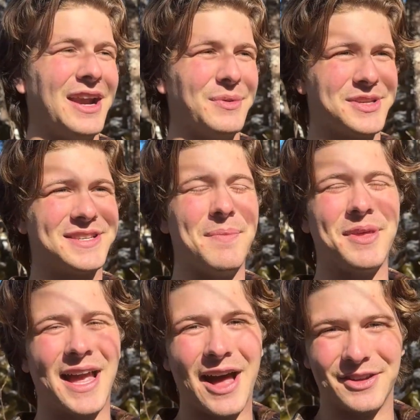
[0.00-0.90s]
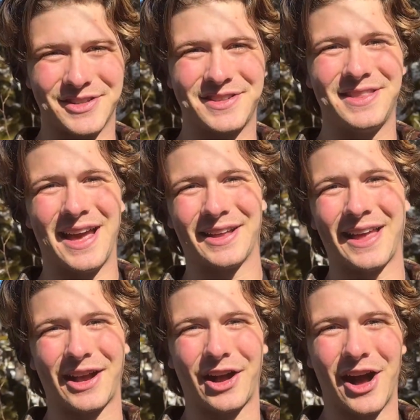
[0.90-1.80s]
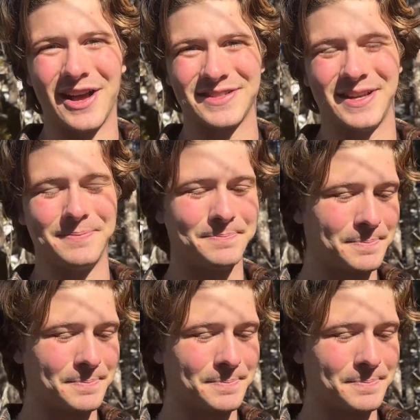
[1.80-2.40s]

It was something else that caused it.